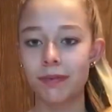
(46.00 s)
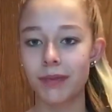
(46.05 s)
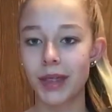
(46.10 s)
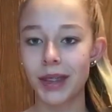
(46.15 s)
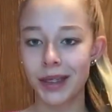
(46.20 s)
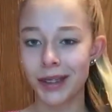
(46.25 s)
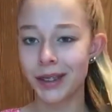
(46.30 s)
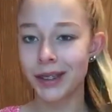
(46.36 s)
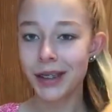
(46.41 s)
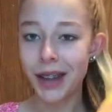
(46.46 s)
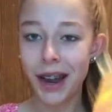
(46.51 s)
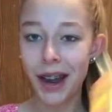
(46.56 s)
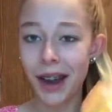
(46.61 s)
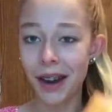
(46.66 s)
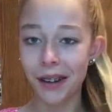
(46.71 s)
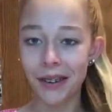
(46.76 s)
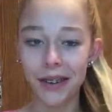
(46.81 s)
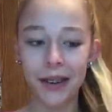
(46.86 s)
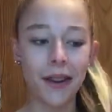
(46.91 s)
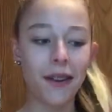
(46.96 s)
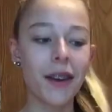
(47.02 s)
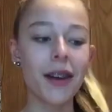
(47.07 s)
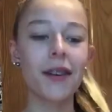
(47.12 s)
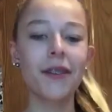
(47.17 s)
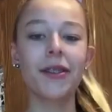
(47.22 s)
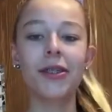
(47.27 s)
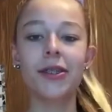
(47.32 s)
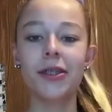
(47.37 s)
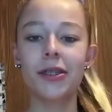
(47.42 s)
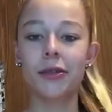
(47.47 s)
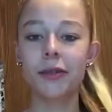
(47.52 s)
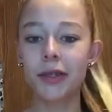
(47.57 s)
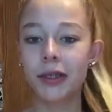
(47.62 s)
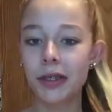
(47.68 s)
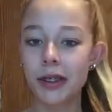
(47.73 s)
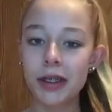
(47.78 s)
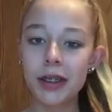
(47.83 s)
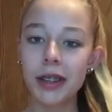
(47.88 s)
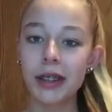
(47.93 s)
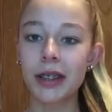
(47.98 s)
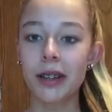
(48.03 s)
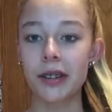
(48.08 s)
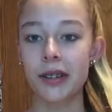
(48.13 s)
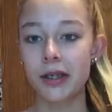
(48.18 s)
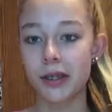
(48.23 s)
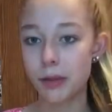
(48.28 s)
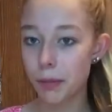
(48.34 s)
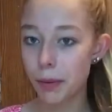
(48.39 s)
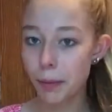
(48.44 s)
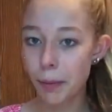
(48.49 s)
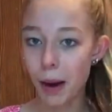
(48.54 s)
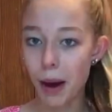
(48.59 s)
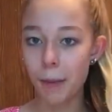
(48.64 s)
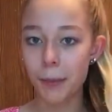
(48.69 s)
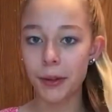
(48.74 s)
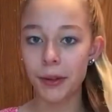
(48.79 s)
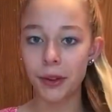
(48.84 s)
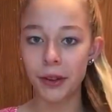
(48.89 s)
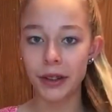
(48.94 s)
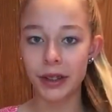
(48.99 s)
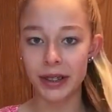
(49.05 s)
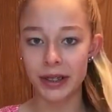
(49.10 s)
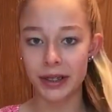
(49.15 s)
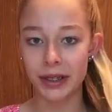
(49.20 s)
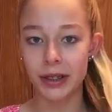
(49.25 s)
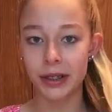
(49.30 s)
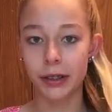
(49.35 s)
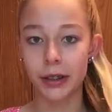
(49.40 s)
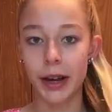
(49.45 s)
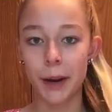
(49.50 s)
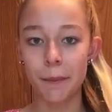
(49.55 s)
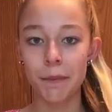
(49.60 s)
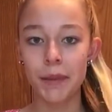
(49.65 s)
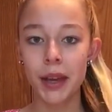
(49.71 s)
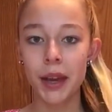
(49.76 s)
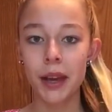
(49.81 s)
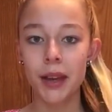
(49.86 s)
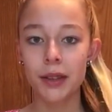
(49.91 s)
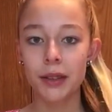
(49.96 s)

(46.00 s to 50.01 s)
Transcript: thing. I don't know. It was just a really thing that was super popular on Instagram.